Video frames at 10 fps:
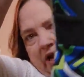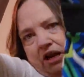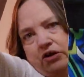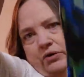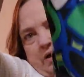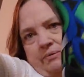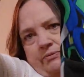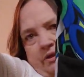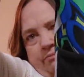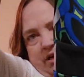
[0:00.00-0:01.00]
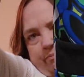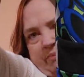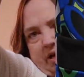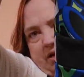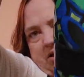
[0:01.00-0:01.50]
and green with a black
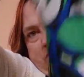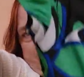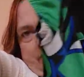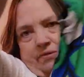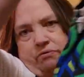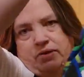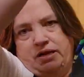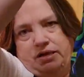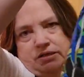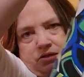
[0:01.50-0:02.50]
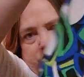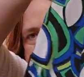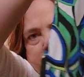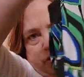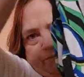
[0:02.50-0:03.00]
band around the waist or
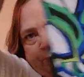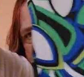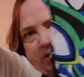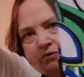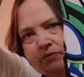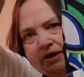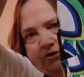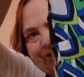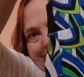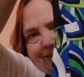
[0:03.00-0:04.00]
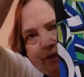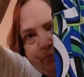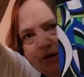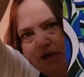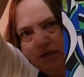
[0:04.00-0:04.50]
the right underneath the
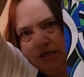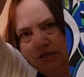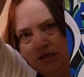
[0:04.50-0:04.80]
breast.